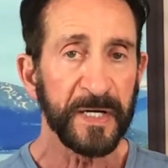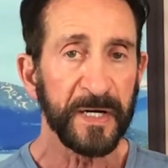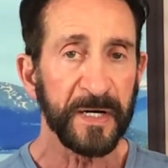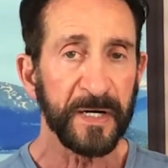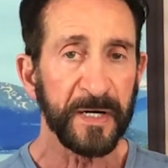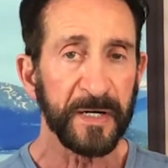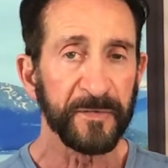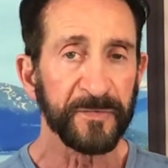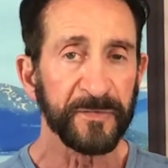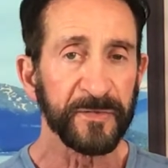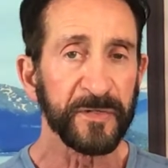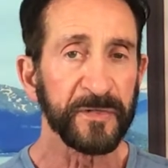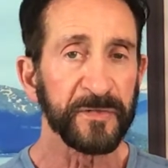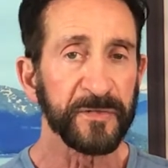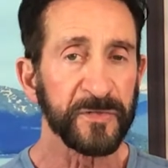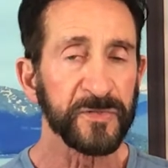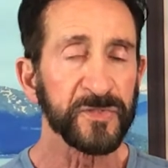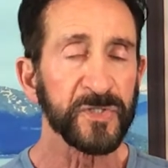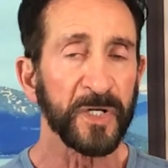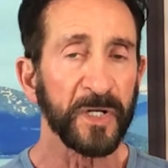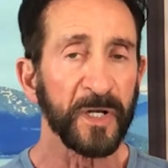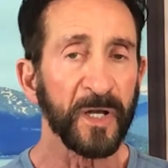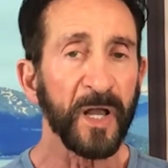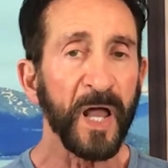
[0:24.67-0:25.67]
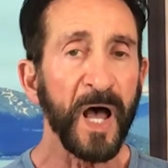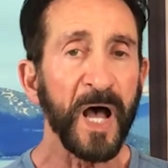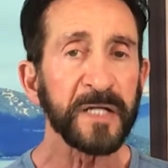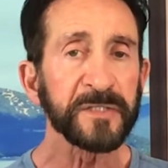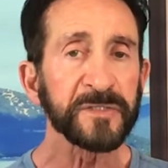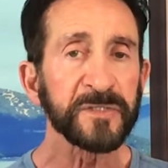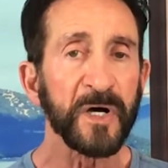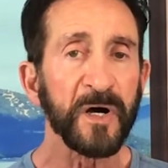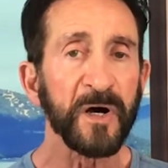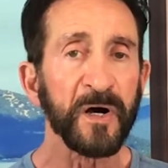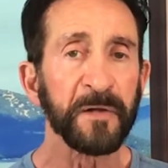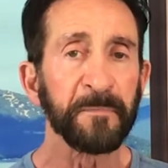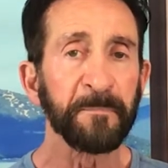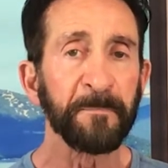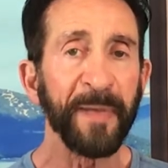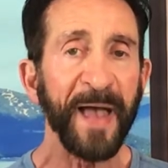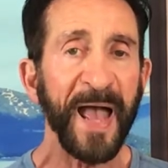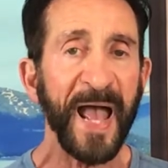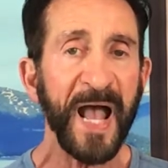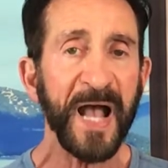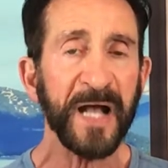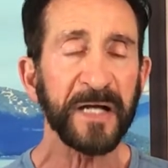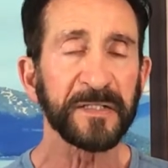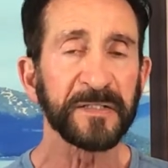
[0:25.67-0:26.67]
Uh, there, there's a lot to
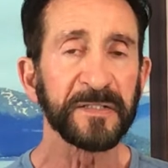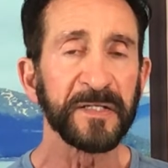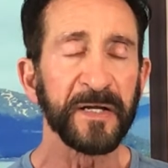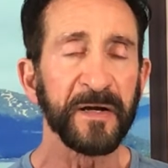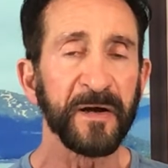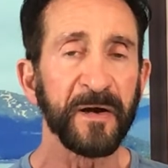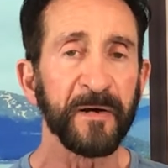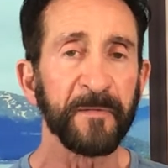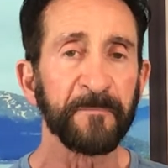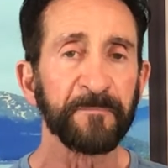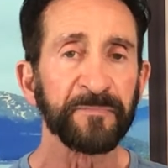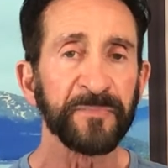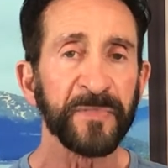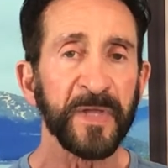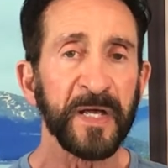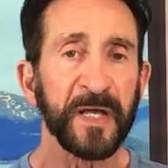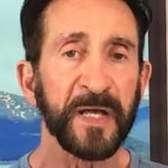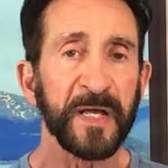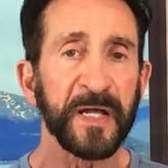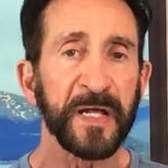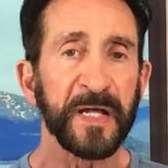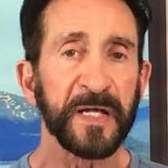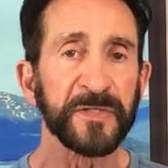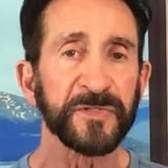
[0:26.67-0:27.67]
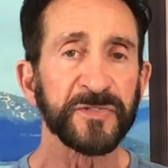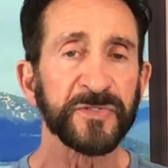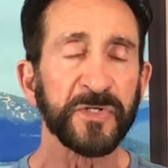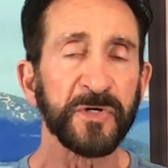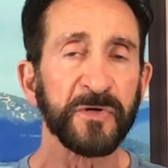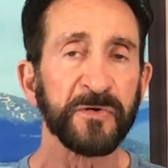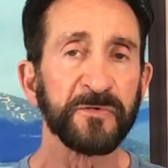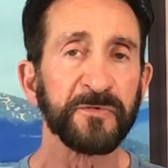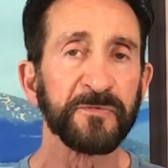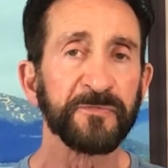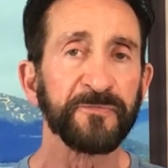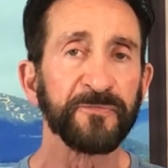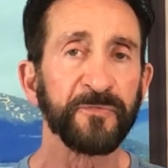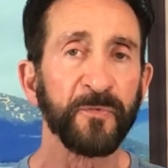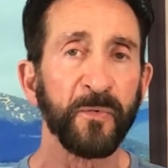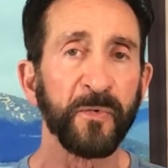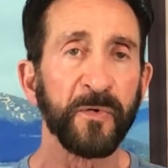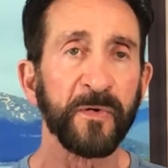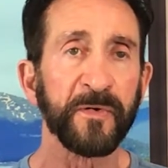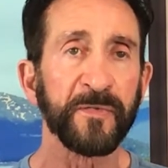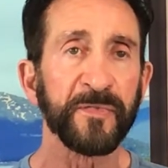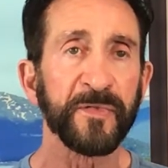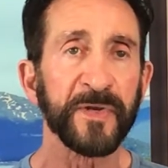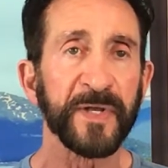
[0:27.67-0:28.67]
unpack there, and so
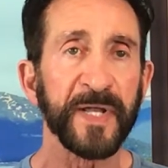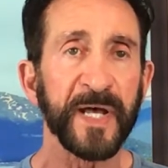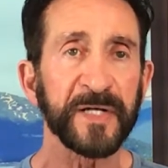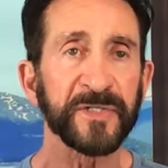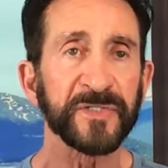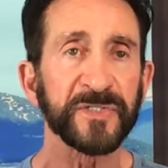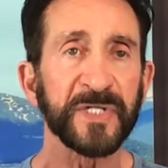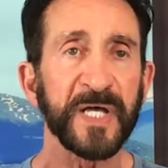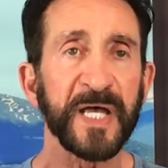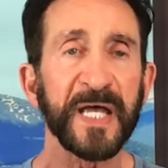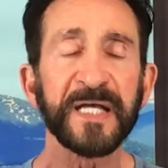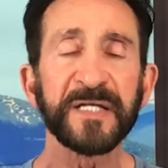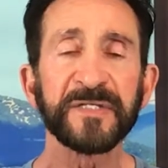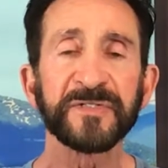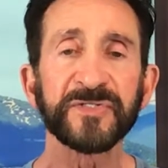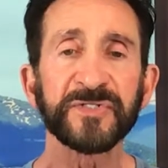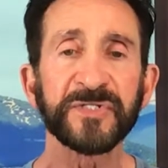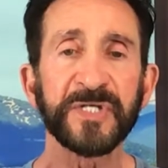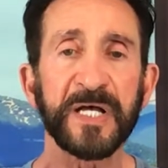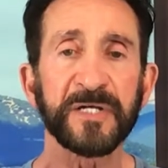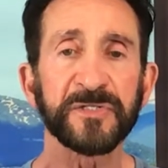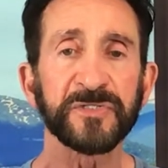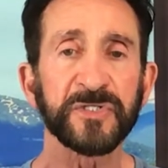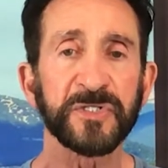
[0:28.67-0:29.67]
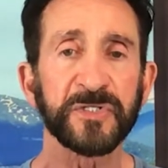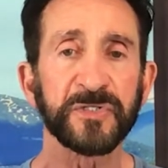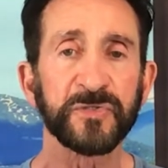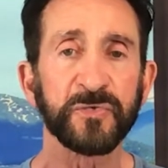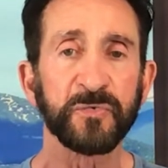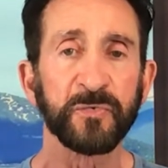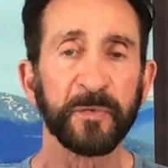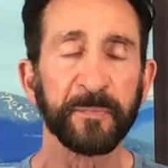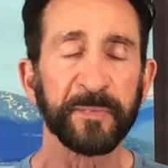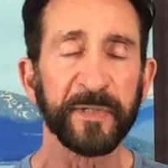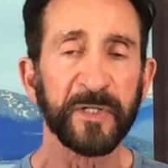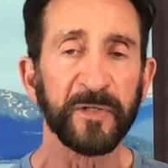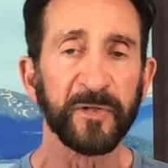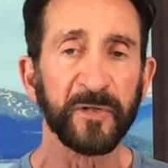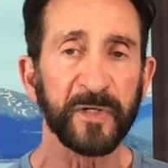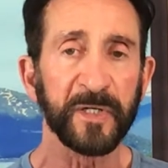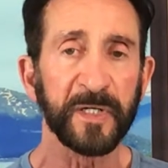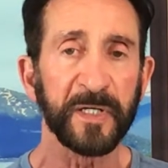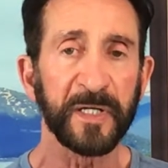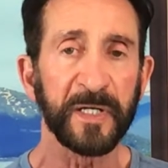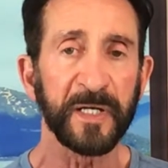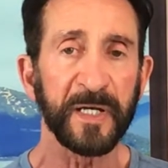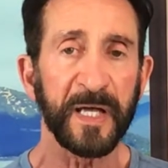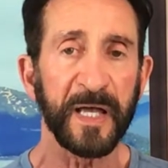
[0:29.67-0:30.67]
for the next eight sessions, we'll be
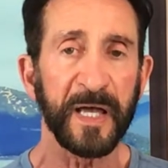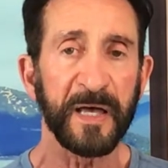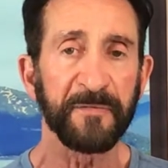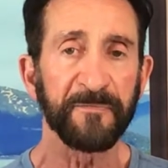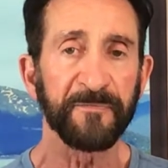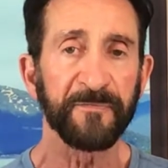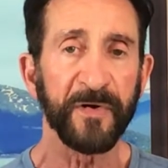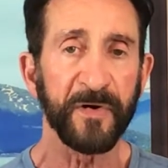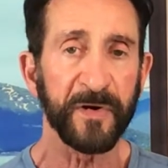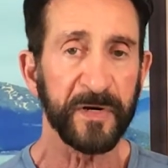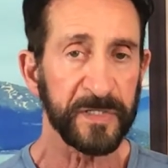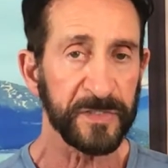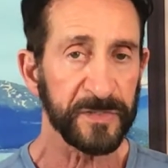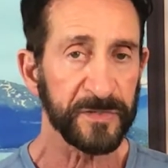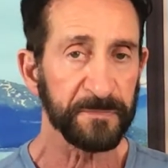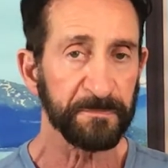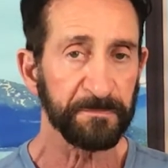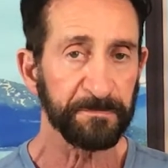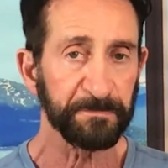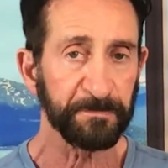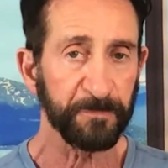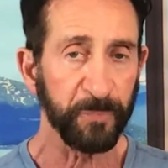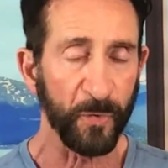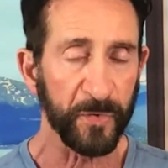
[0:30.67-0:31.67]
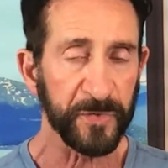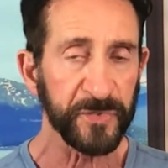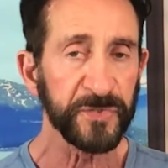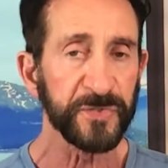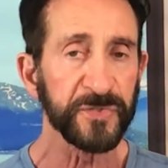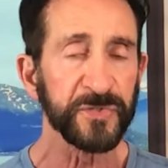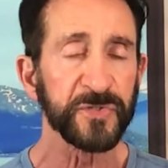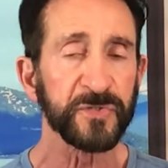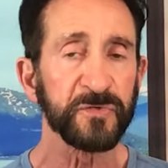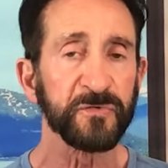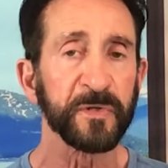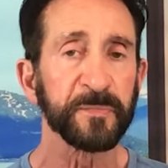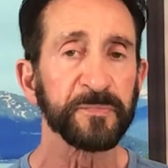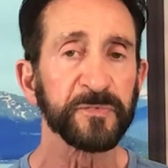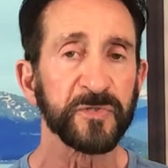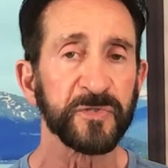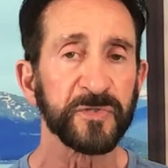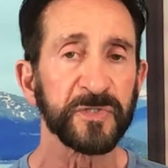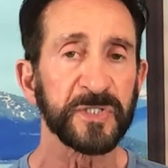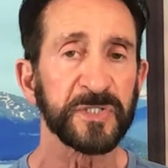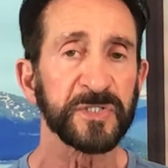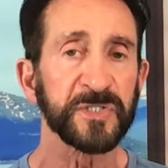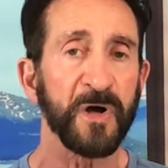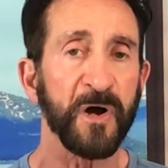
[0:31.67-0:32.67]
looking at various portions of scripture
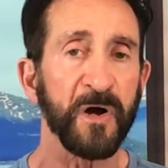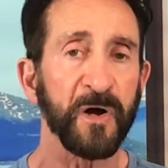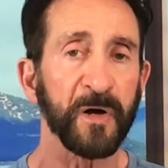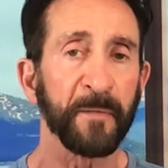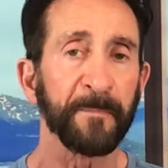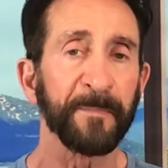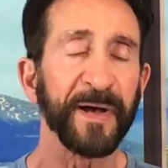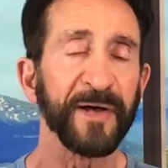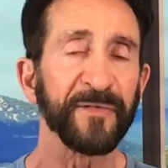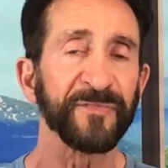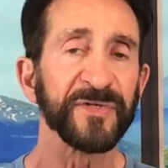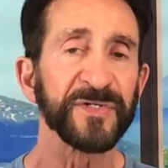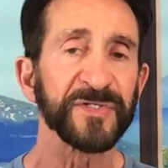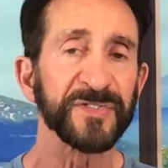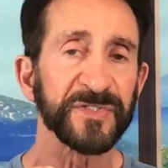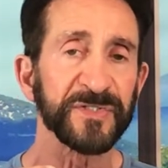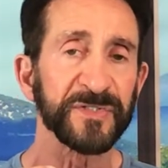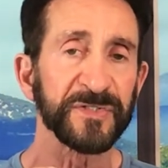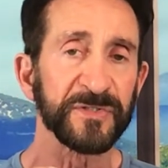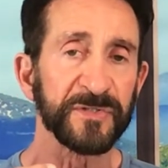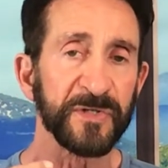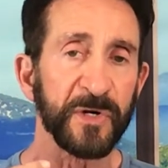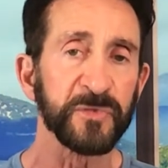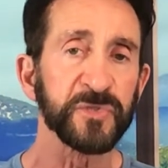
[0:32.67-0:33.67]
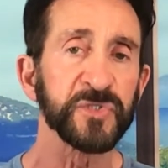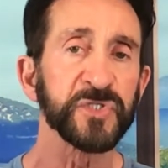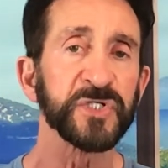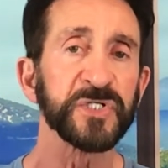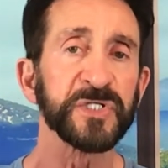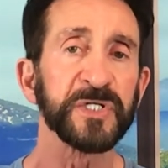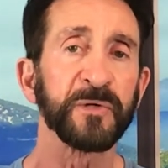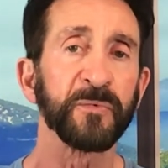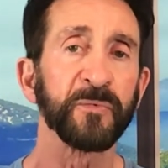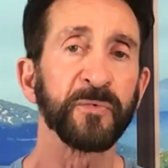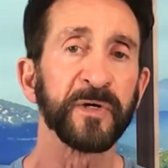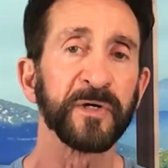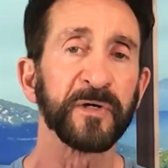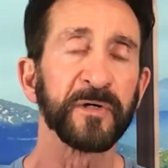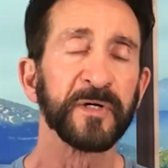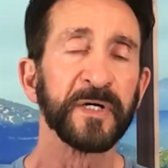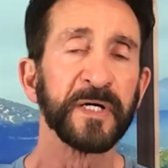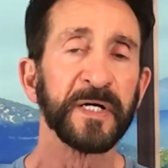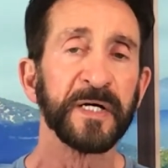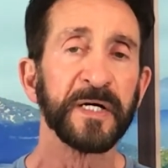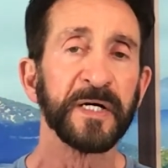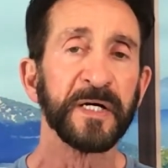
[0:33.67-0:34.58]
that talk about this notion that we're